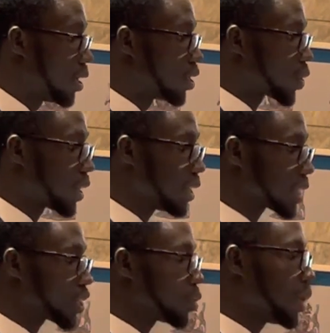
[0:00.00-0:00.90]
So the
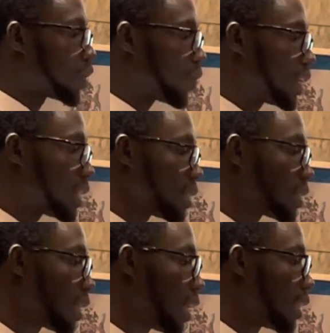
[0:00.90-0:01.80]
discussion bit of it
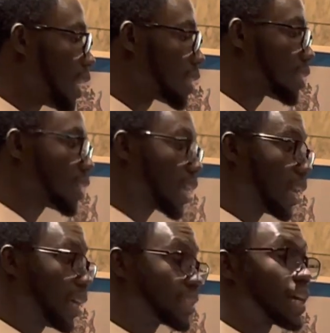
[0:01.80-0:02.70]
is that
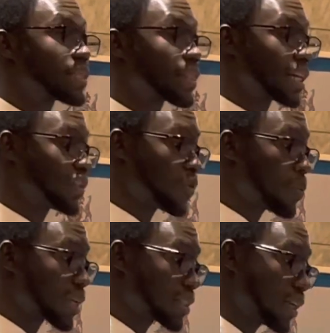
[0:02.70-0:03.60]
KNH has a
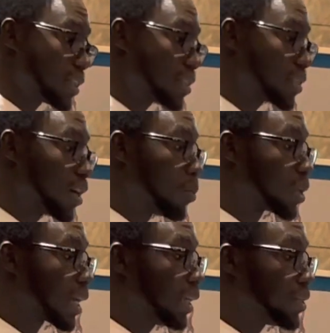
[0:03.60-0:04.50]
34%
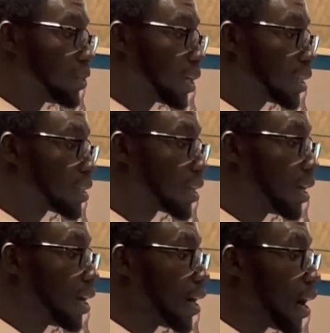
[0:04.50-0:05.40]
mortality rate
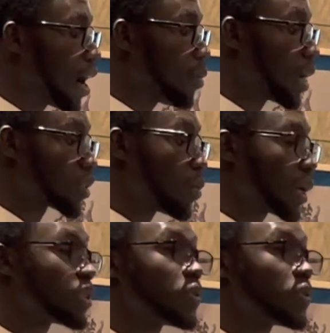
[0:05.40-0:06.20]
as compared to